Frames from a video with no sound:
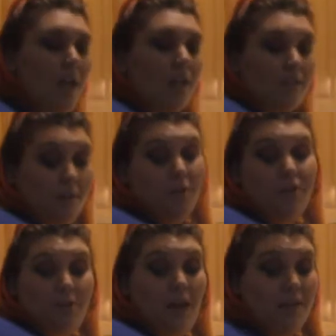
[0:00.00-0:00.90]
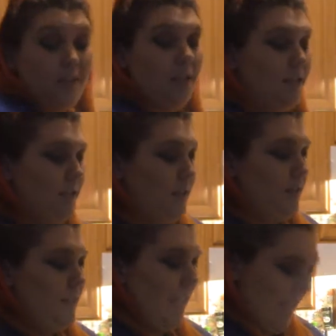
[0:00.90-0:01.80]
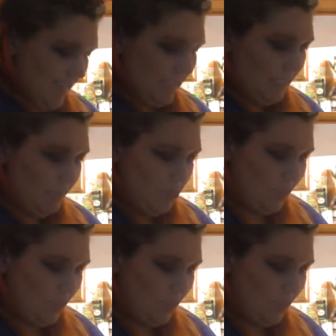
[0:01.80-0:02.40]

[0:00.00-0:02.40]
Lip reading: Now I'm gonna do that 18 more